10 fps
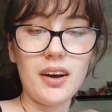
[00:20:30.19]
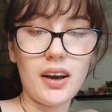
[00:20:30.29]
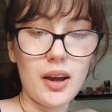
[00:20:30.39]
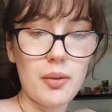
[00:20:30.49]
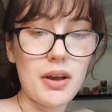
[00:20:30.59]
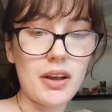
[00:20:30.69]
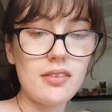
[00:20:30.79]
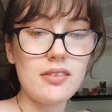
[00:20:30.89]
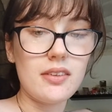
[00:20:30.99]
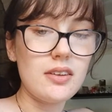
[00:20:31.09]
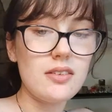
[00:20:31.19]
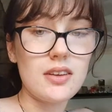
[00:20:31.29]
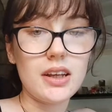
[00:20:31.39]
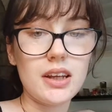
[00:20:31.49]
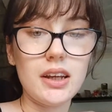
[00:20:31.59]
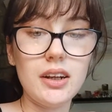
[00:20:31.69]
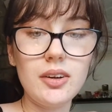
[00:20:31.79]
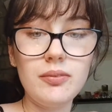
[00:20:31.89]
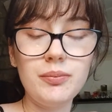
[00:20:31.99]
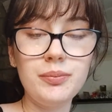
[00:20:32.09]
I'm excited
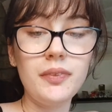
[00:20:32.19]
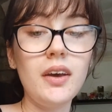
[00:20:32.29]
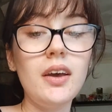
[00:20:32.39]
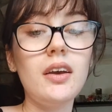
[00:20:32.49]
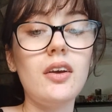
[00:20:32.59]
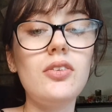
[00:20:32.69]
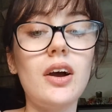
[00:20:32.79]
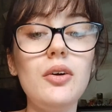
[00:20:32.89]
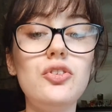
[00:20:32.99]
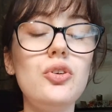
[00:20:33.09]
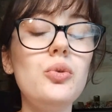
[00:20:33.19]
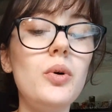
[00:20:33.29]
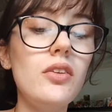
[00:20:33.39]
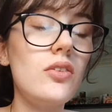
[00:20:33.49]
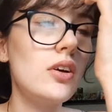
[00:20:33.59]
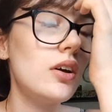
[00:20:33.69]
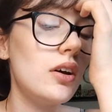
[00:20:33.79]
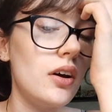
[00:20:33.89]
because I do want to